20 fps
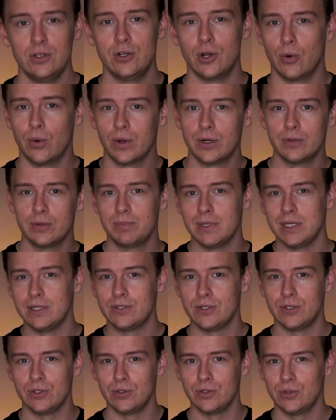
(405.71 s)
You don't want to be
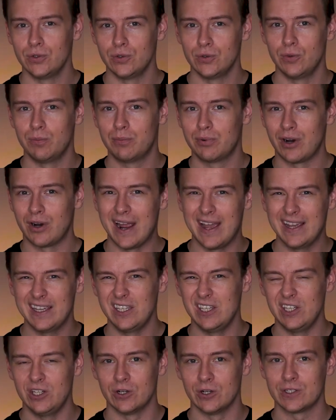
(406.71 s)
too
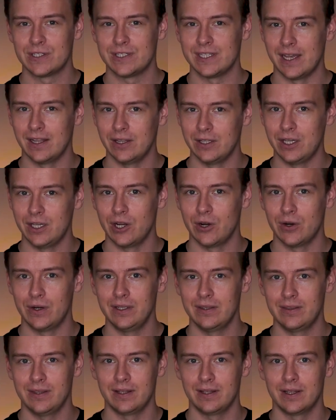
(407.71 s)
braggy or selly or
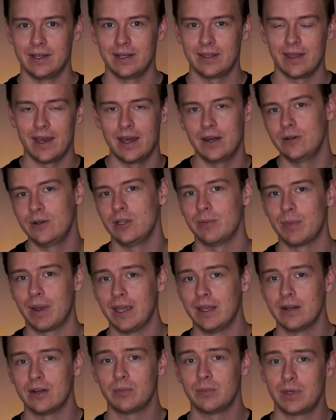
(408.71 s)
anything like that, or you
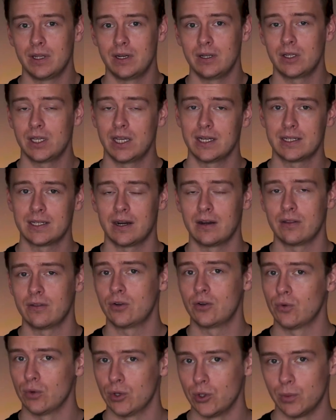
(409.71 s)
might end up getting kicked out of the
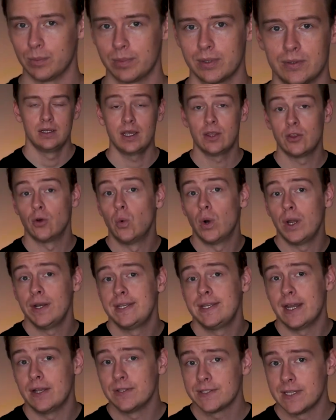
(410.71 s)
group. Now, the one
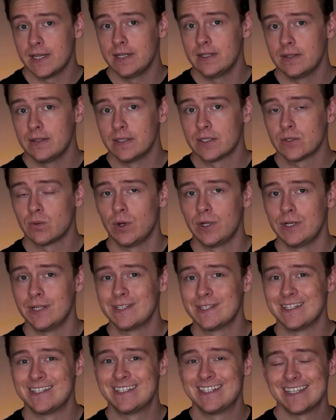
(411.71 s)
downside to this one
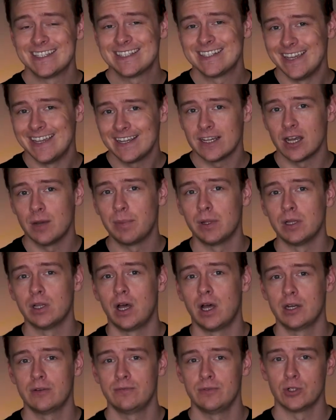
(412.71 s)
is it does take up a
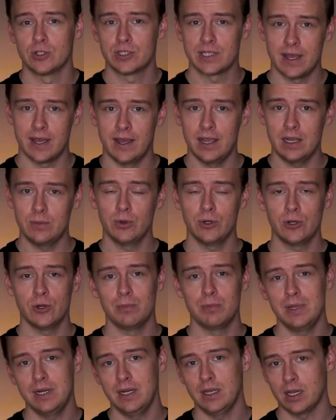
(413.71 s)
lot of your time when you're
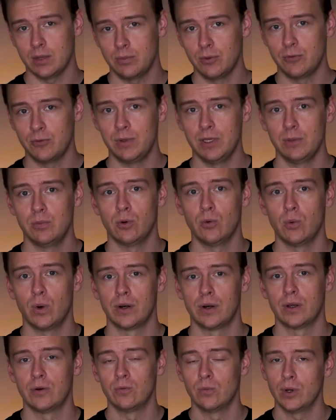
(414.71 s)
meeting up with people
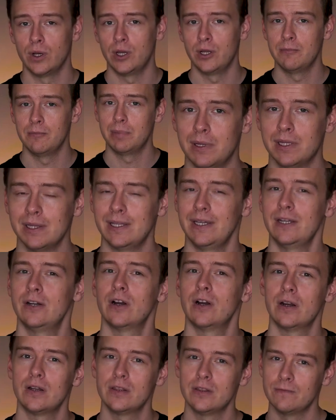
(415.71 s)
one-on-one, but later
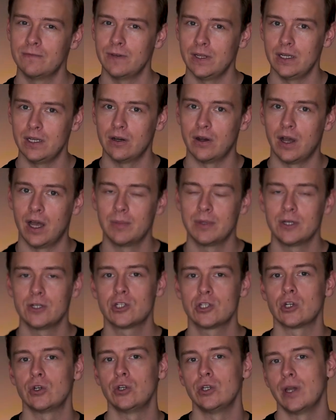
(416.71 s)
on in the video, I'm going
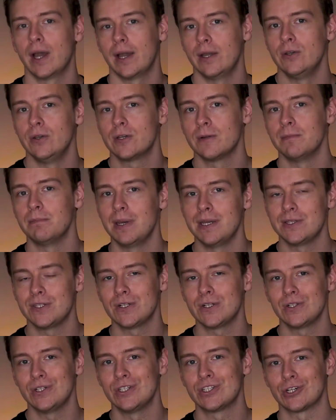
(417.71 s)
to show you how you can
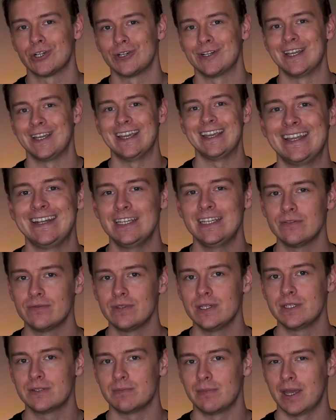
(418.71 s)
basically turn any of
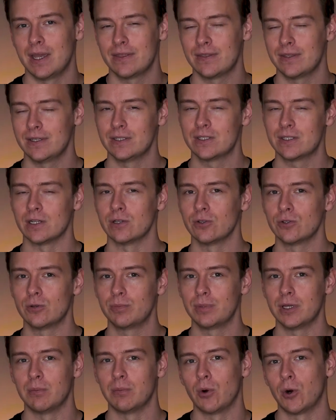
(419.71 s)
these methods a little
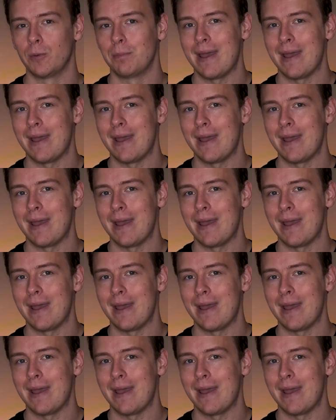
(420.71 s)
bit more